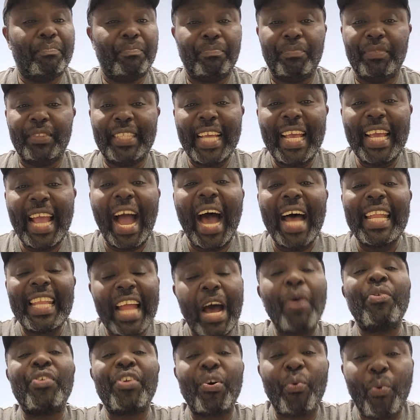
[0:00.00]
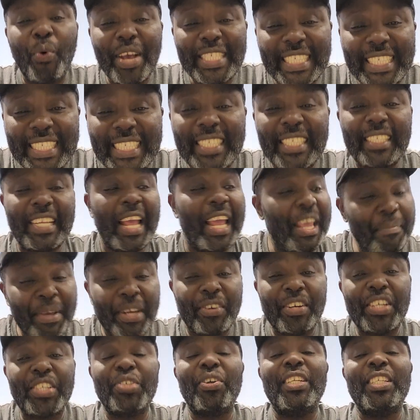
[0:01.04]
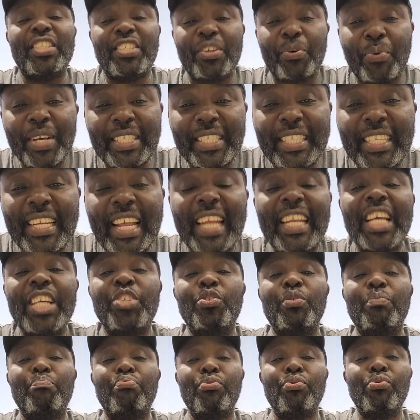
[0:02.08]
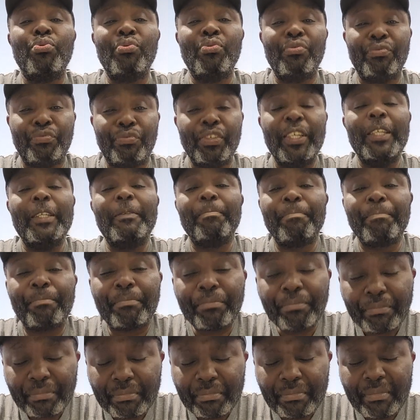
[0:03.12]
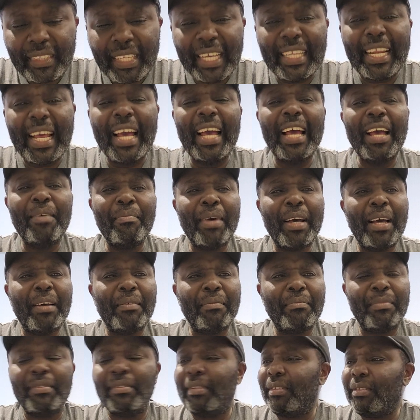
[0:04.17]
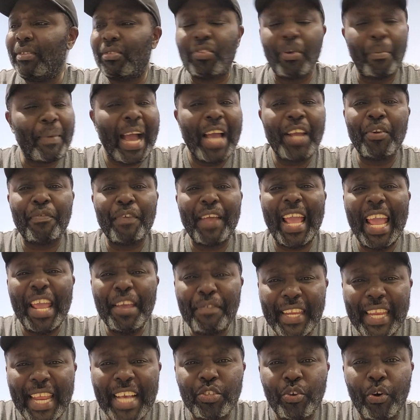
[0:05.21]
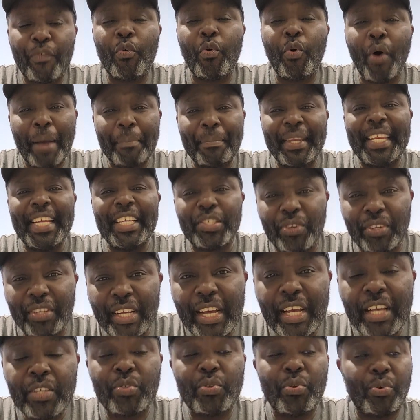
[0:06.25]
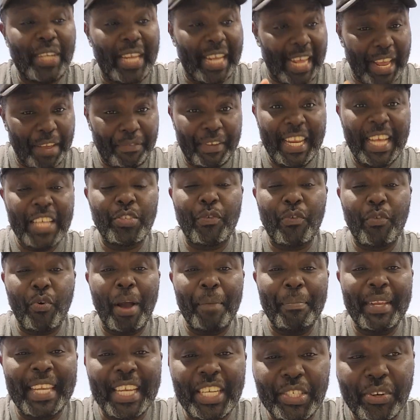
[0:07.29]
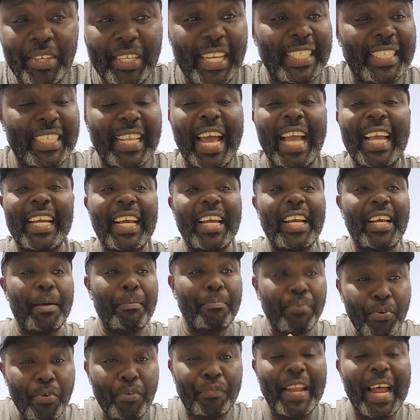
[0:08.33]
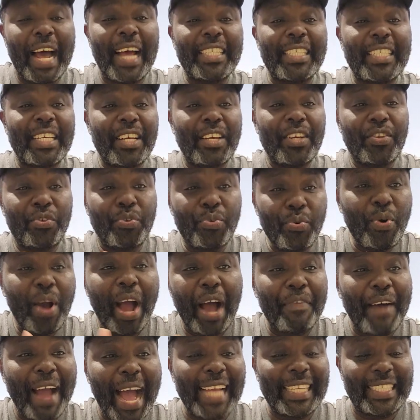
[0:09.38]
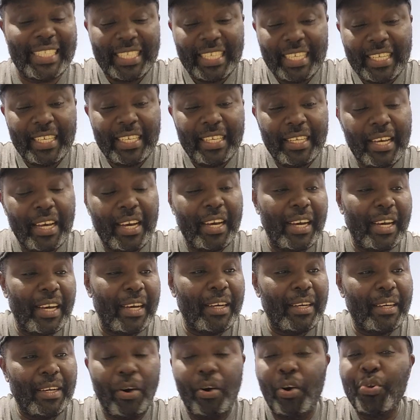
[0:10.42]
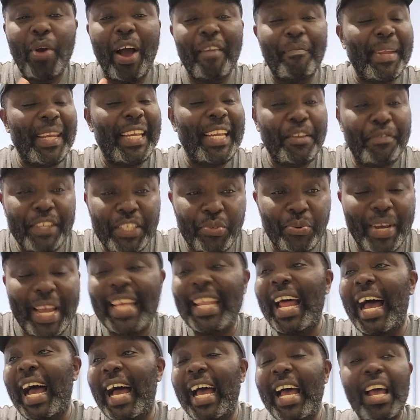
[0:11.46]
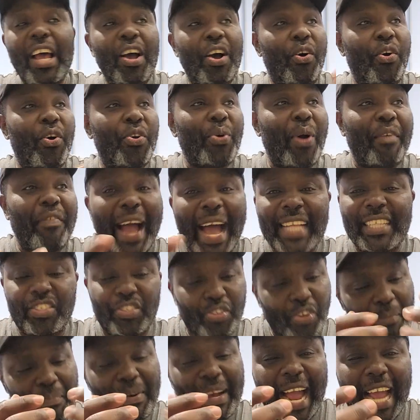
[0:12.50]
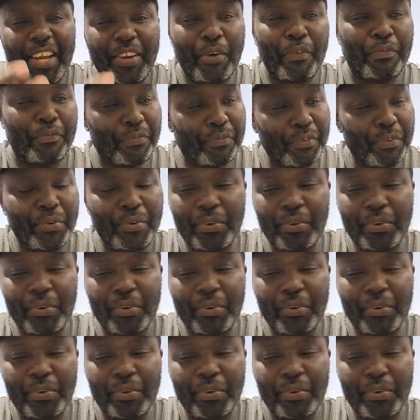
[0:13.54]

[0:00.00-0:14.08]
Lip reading: They are now requesting, the immigration is requesting that they should prove some kind of evidence of cohabitation. So the evidence of cohabitation is like proof that you have had or you have been living together, or you have had some kind of